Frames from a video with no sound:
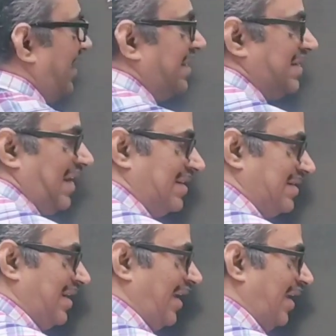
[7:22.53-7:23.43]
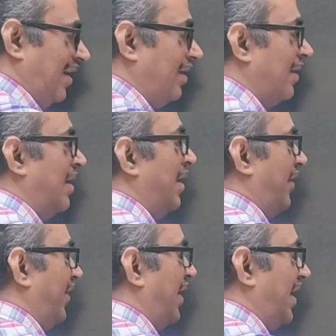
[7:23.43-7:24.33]
it as sin.
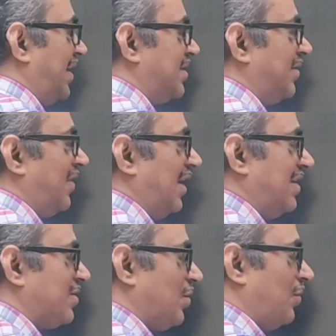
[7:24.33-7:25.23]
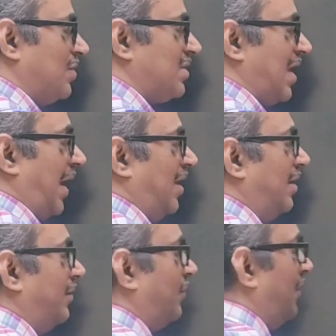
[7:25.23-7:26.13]
The next one is cosine,